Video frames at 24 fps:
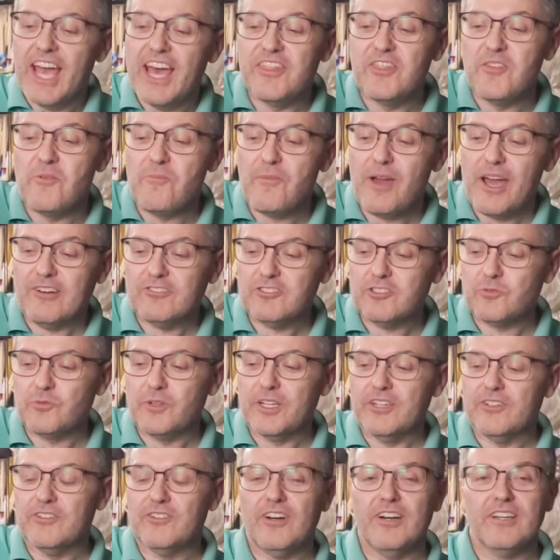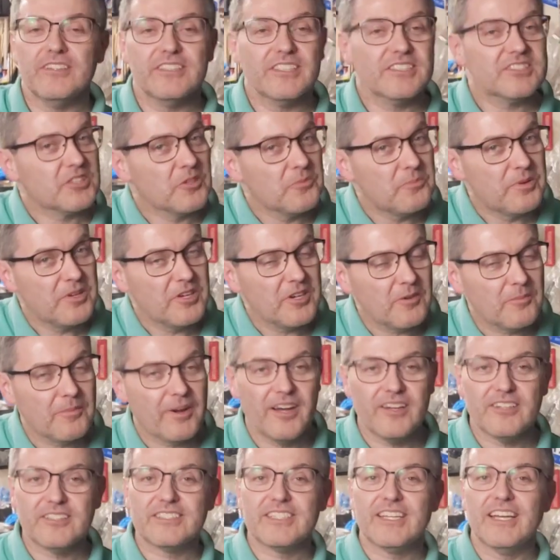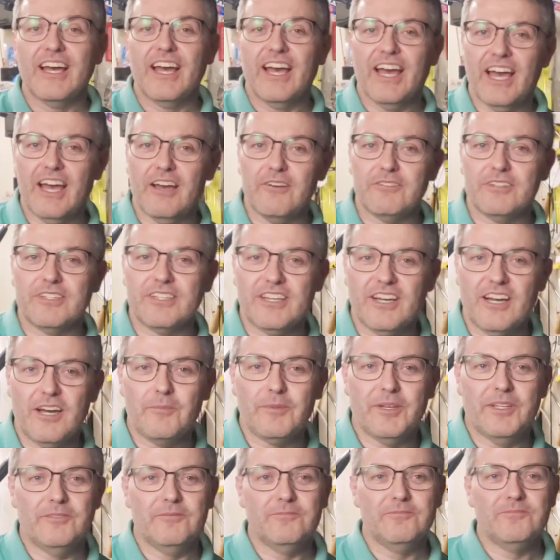and the mouse wheel on this computer mouse have in common?